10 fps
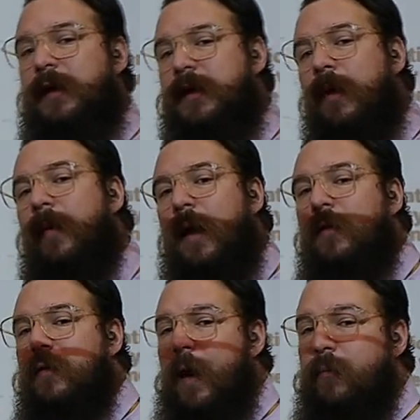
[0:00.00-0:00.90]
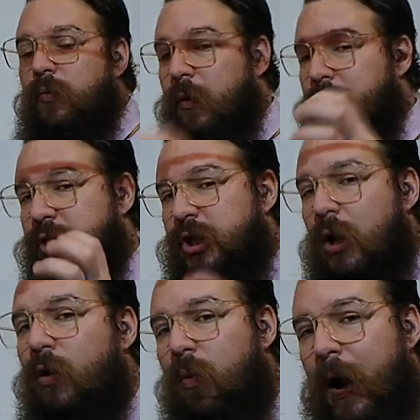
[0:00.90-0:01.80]
Some enzymes work
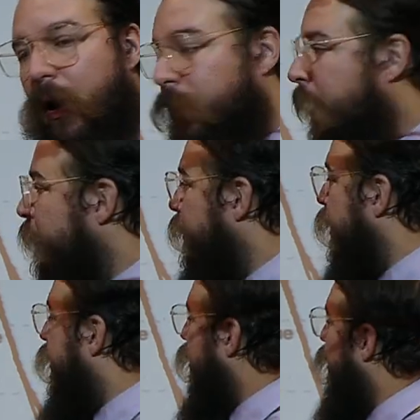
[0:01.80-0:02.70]
so well that it